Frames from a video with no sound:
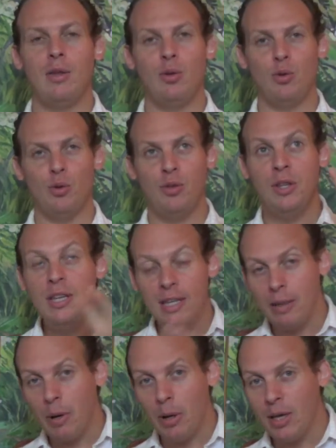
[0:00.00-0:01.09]
you're thinking
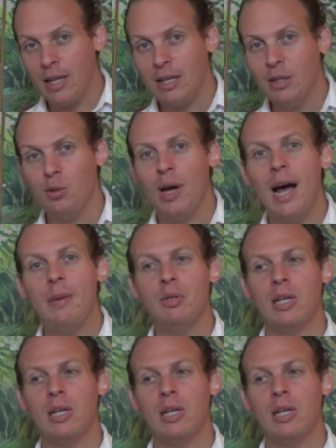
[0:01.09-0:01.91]
about getting into apps,